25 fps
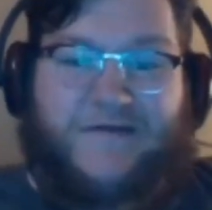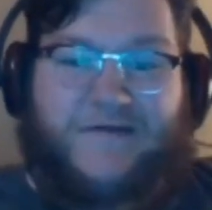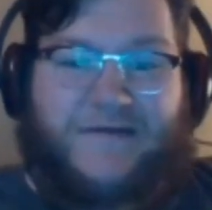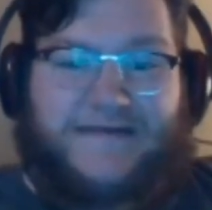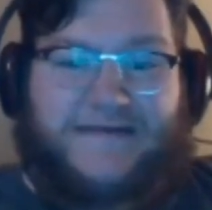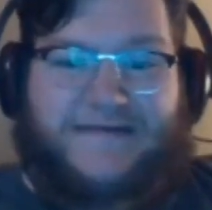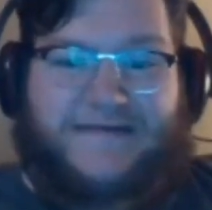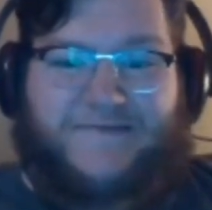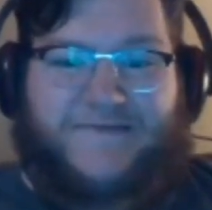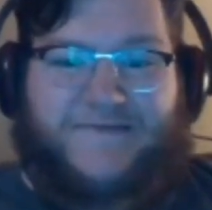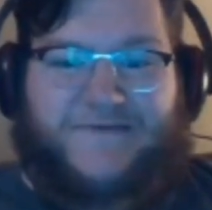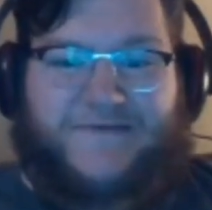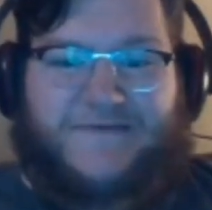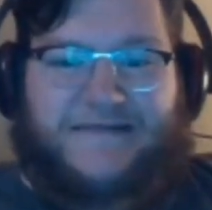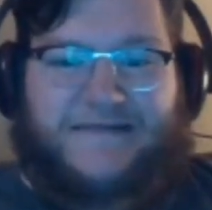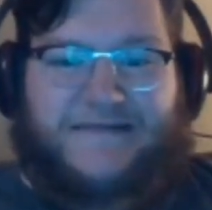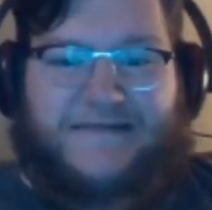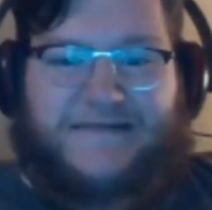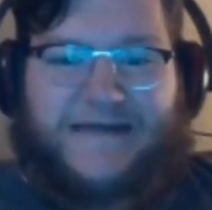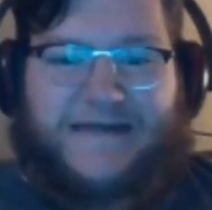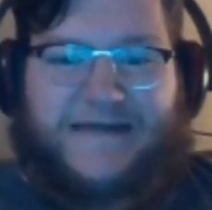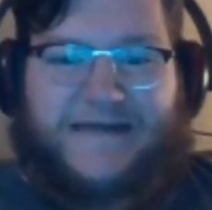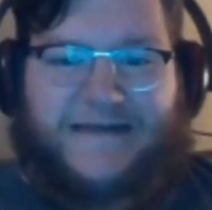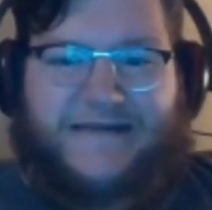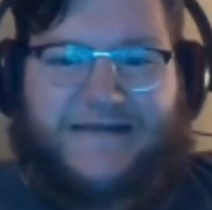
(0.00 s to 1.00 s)
as opposed to
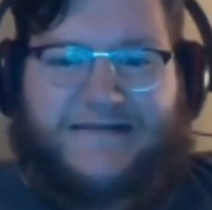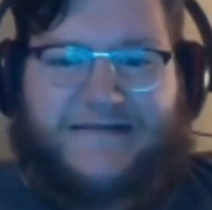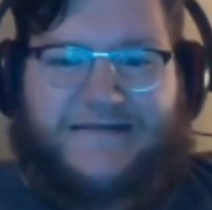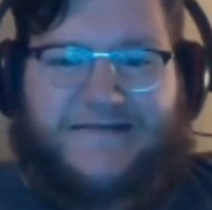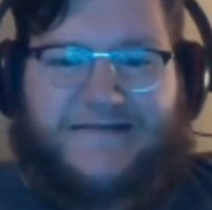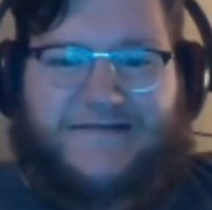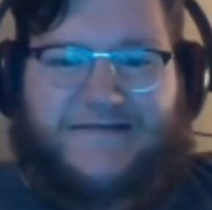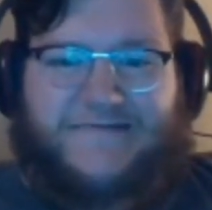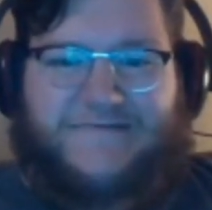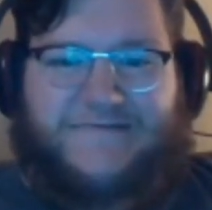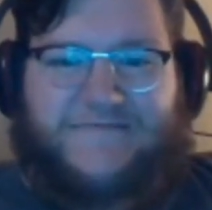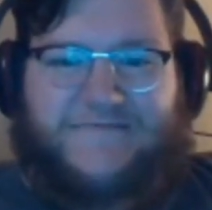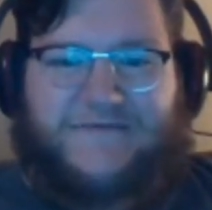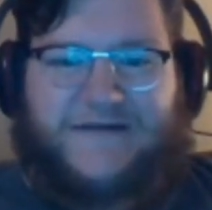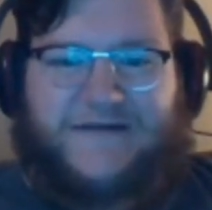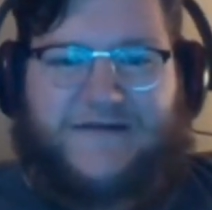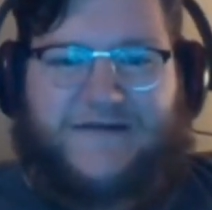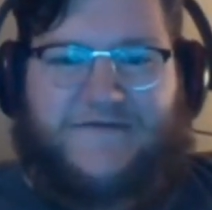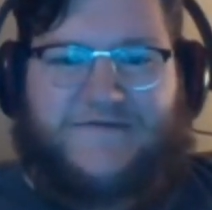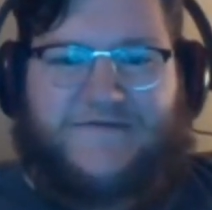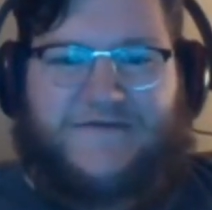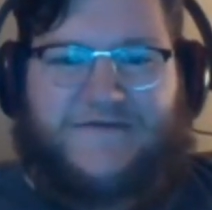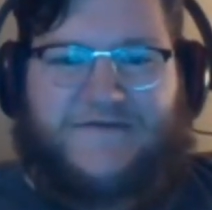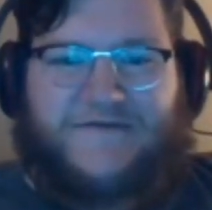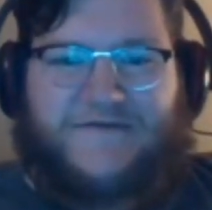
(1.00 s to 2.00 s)
status.
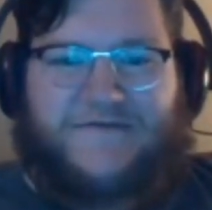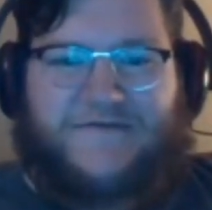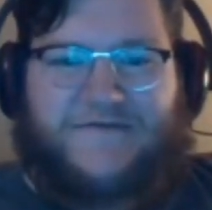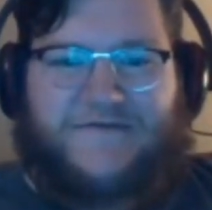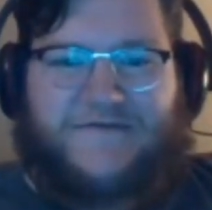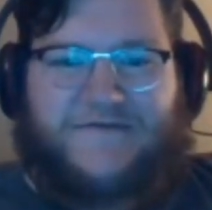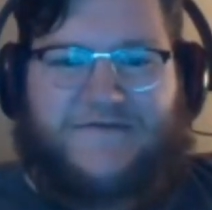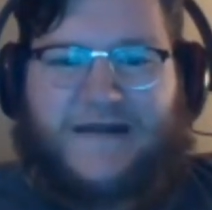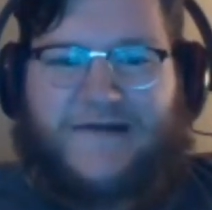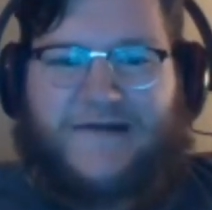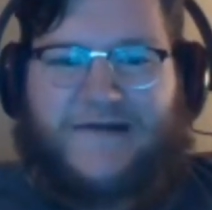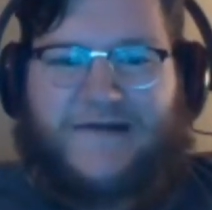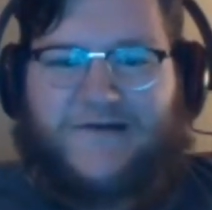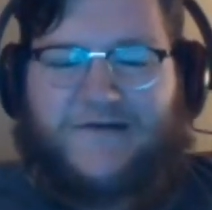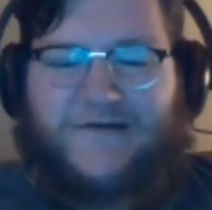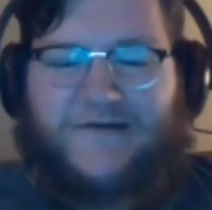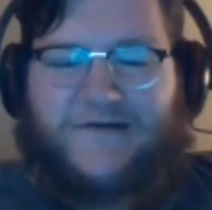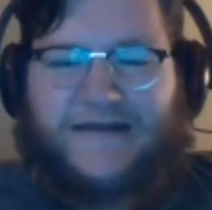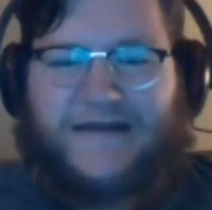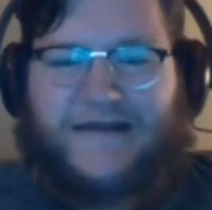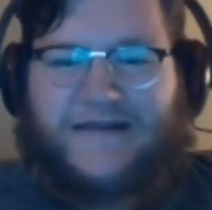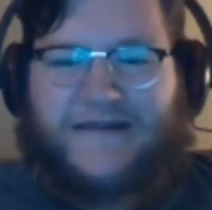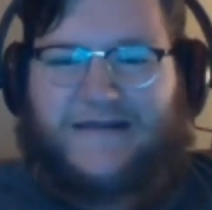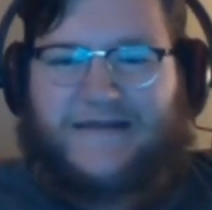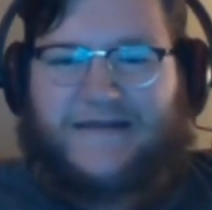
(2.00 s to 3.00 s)
If she could retire
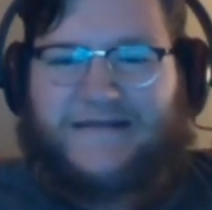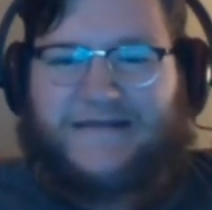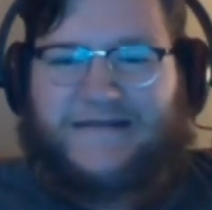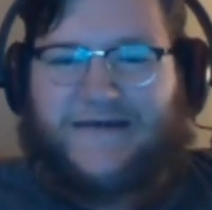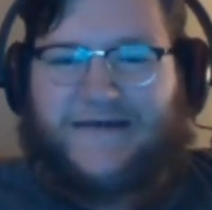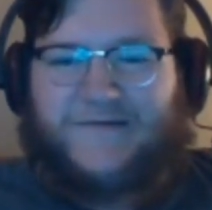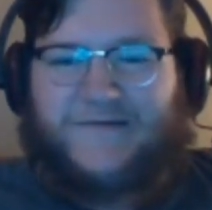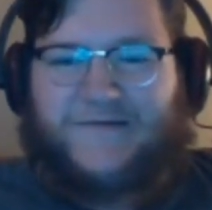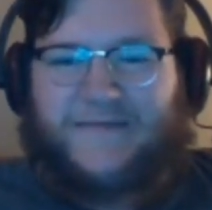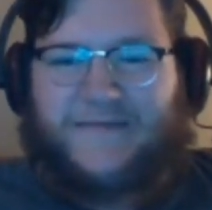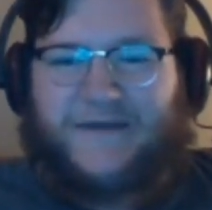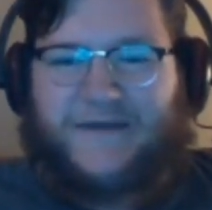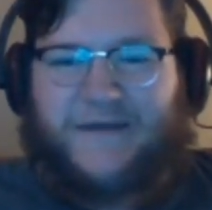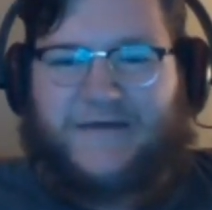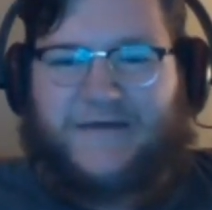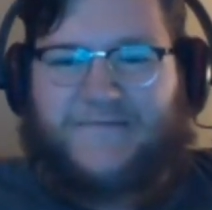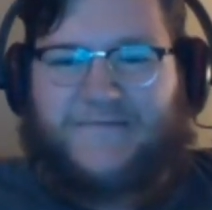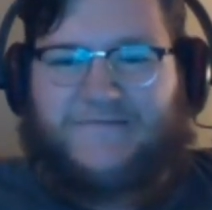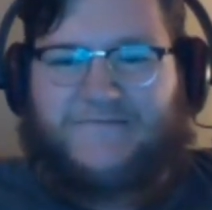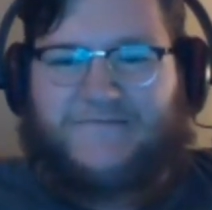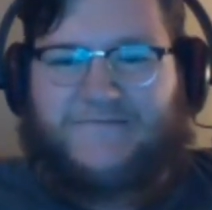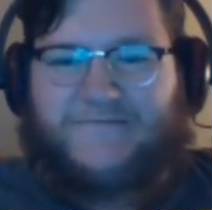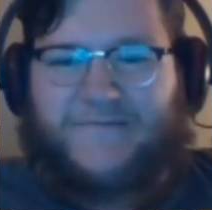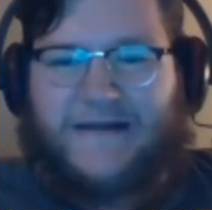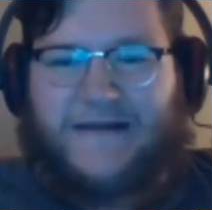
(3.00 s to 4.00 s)
early, I think that would be
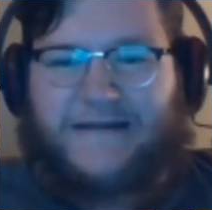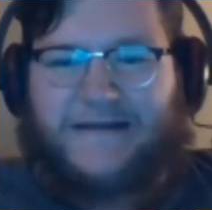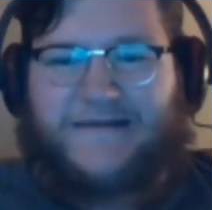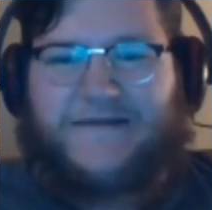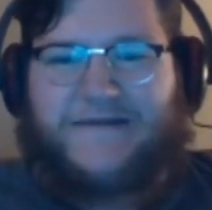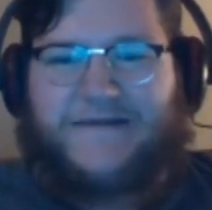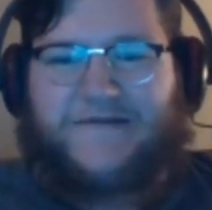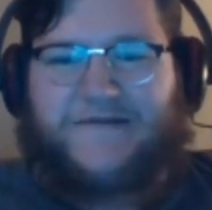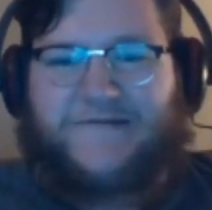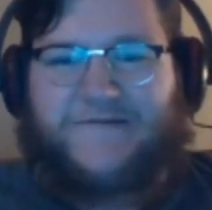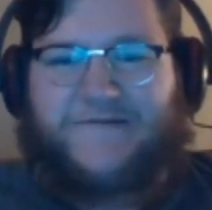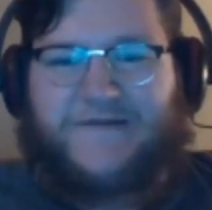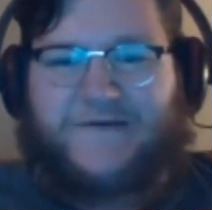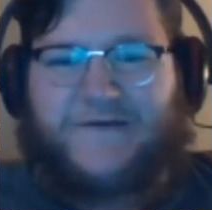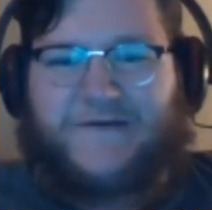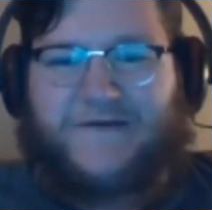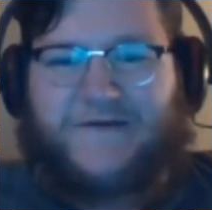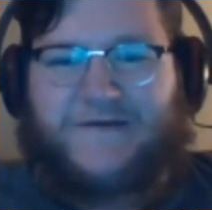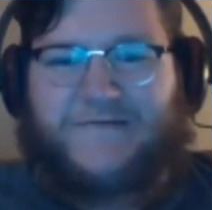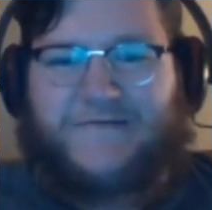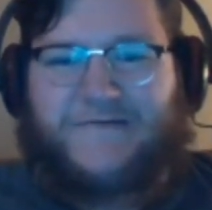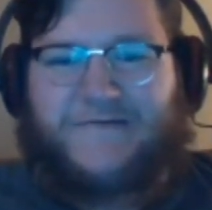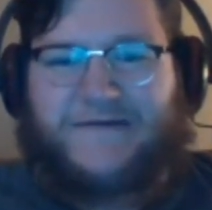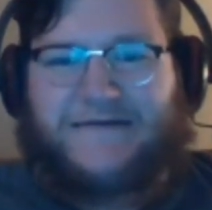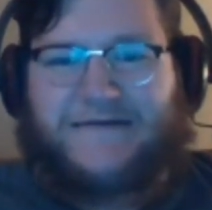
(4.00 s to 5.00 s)
ideal for
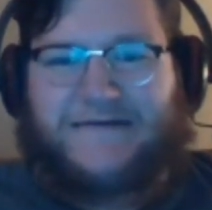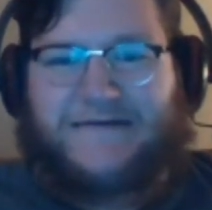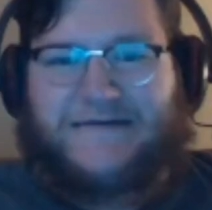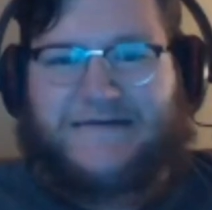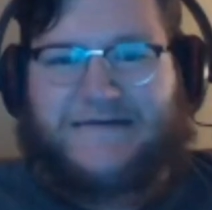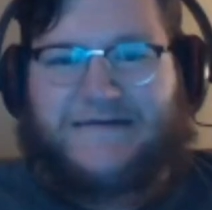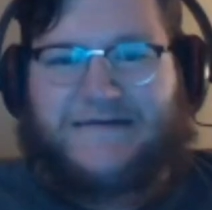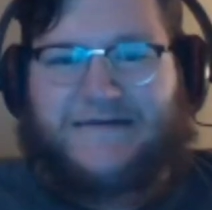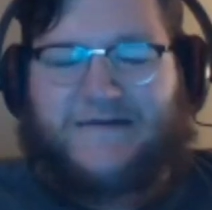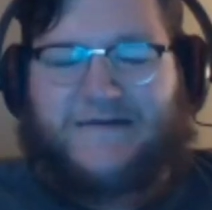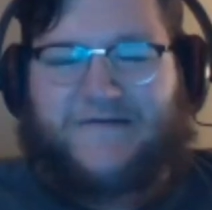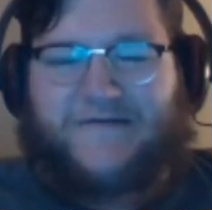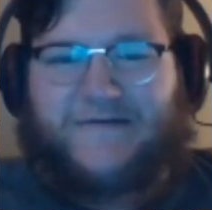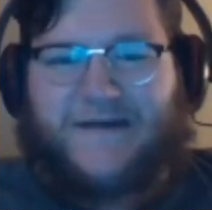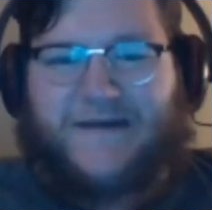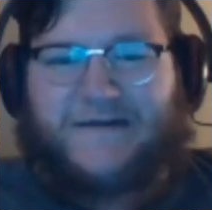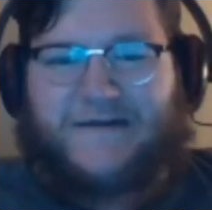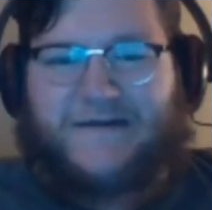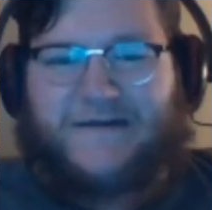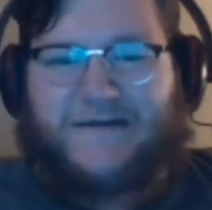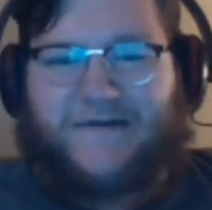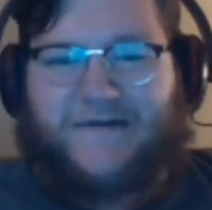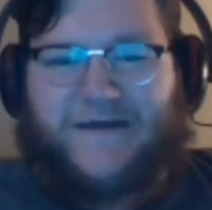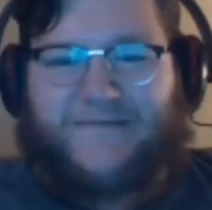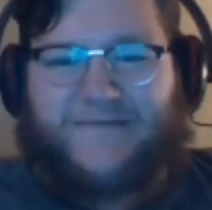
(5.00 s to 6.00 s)
her. Go find
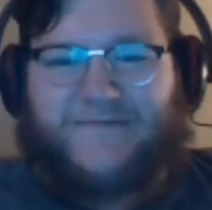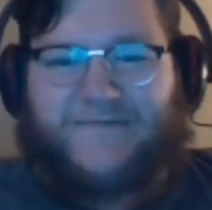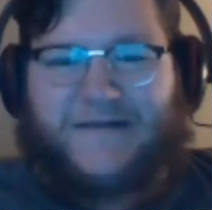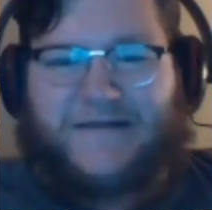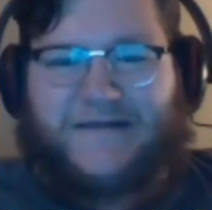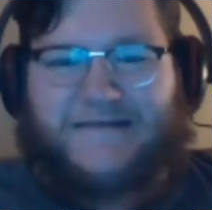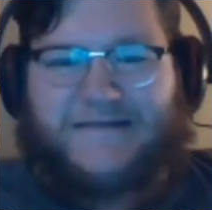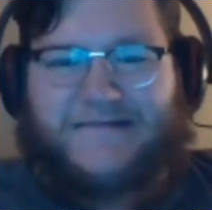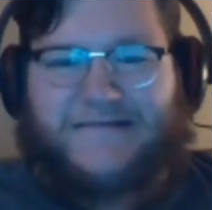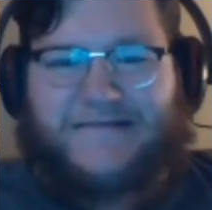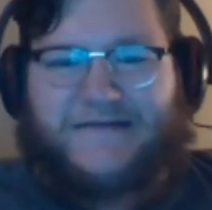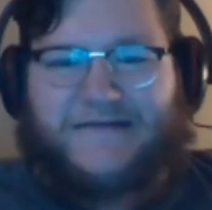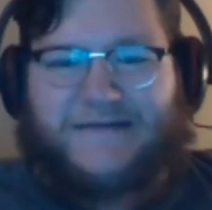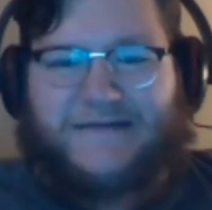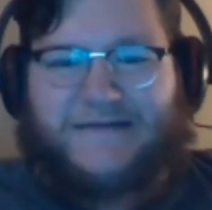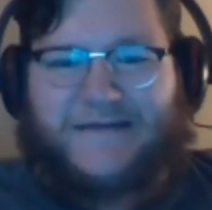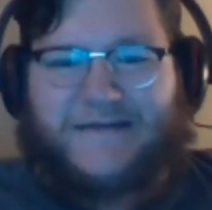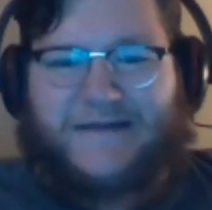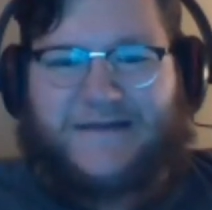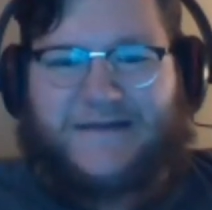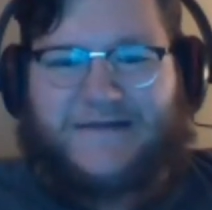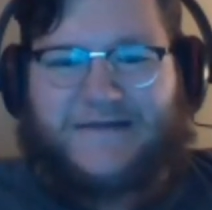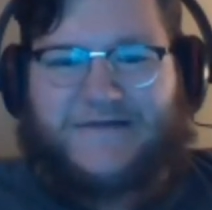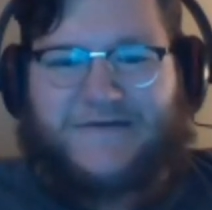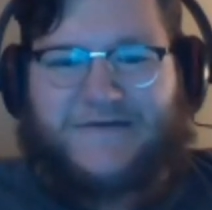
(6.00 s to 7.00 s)
a quiet place in the
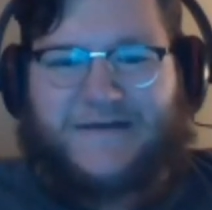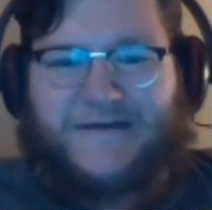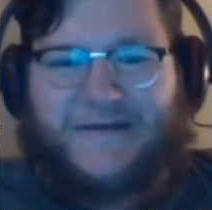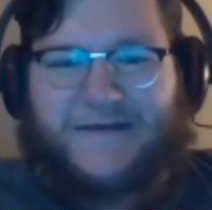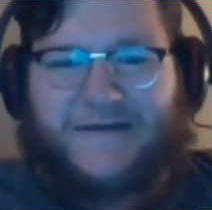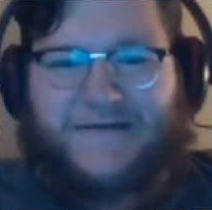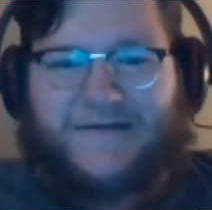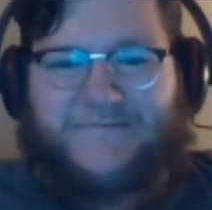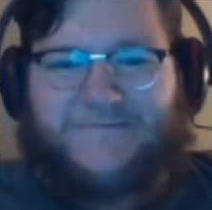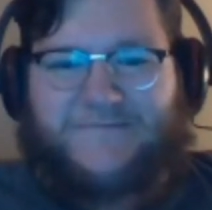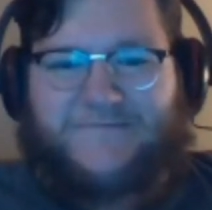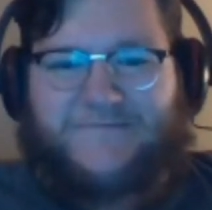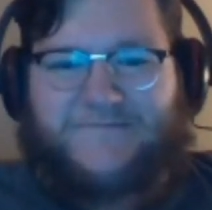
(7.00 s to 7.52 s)
country and